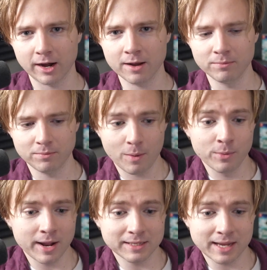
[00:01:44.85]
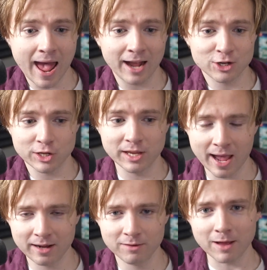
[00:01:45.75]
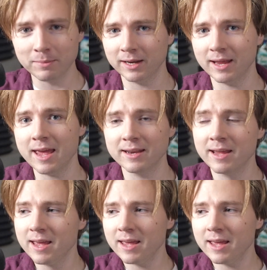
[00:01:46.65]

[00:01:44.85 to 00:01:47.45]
And when I say actually kind of, I mean it